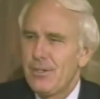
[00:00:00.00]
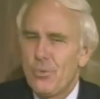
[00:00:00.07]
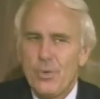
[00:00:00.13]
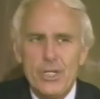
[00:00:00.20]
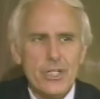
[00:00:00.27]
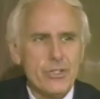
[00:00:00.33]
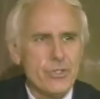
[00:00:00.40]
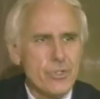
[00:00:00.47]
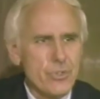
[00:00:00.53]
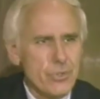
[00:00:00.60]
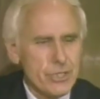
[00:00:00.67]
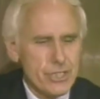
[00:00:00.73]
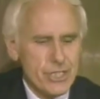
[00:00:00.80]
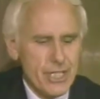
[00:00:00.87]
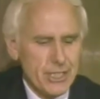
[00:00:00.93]
What do you do
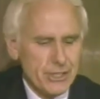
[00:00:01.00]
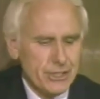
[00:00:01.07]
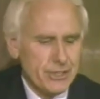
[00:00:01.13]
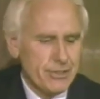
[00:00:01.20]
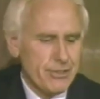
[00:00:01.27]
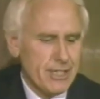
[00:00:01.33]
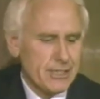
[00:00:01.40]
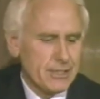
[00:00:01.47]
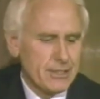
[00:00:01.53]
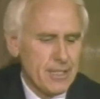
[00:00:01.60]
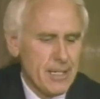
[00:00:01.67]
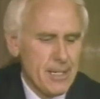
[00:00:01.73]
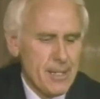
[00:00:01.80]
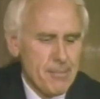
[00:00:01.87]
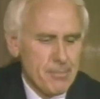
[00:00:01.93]
to change your direction?
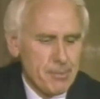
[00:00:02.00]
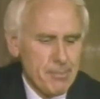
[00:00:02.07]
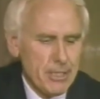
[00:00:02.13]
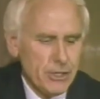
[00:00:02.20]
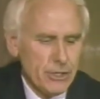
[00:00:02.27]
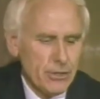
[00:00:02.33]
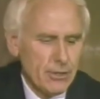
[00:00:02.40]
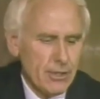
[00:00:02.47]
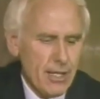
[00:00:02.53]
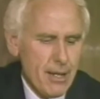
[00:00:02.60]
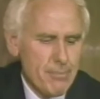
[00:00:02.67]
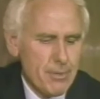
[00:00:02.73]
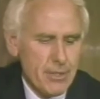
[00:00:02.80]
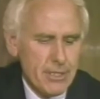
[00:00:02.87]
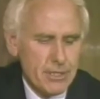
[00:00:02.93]
But make sure your
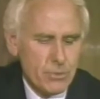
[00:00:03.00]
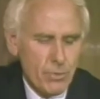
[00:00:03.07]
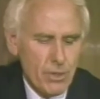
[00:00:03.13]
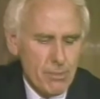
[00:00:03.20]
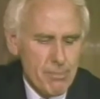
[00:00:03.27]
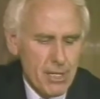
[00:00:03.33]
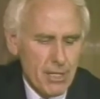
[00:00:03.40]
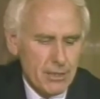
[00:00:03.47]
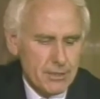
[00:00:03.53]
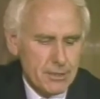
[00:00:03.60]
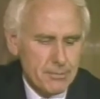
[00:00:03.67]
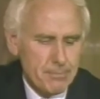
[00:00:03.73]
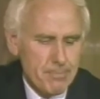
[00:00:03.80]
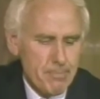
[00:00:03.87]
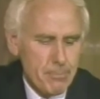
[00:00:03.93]
library is well balanced.